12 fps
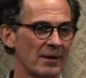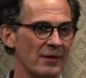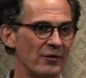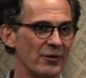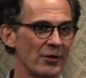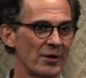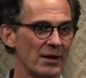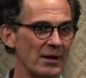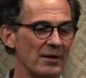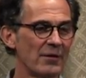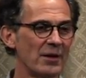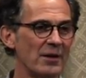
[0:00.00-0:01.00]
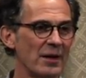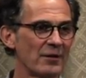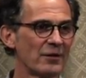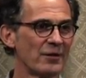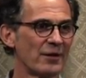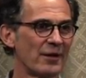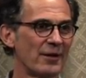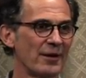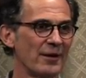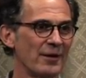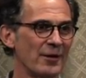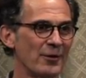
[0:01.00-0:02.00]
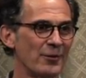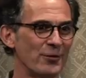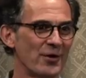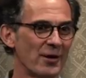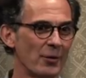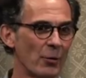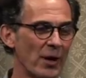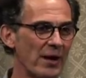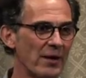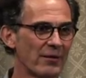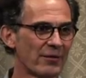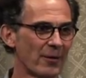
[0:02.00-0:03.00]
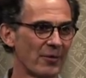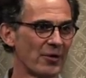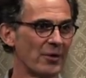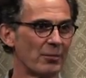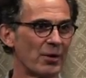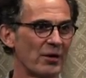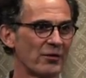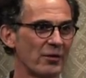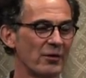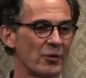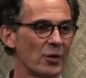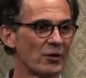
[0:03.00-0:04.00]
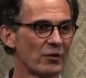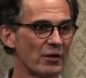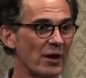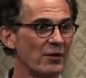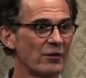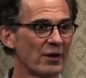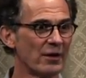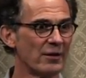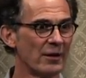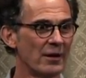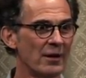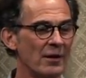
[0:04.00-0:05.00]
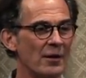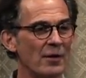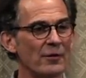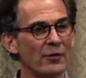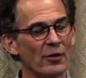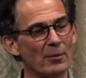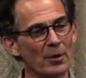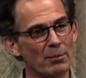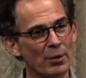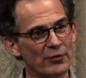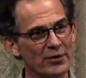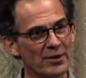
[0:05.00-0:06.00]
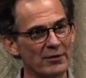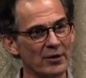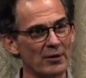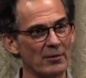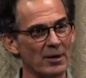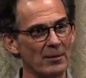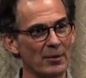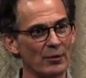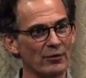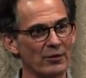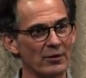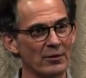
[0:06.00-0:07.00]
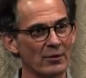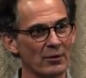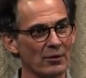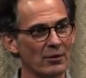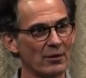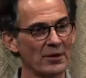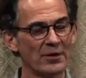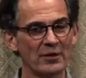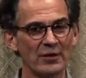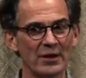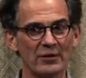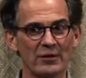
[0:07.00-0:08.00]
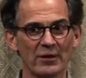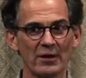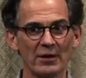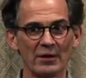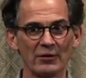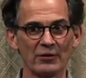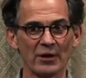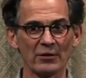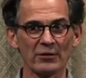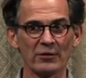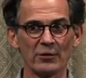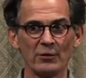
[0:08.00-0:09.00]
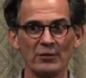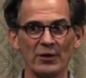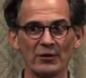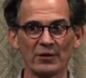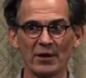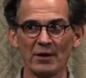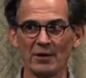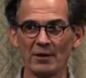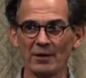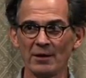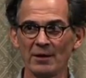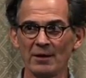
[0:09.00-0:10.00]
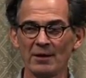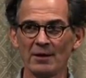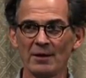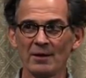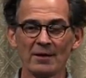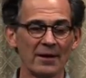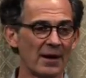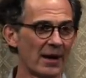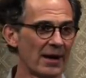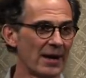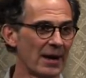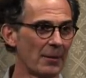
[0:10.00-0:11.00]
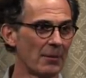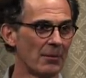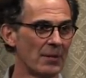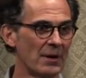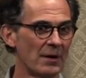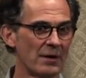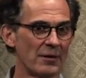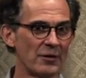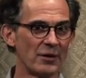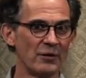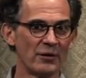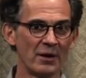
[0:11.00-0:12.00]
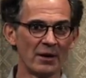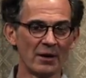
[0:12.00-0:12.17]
It is not even necessary to turn away from the depression, to exchange it for a more positive emotion. All that is necessary is just to discern the I am that is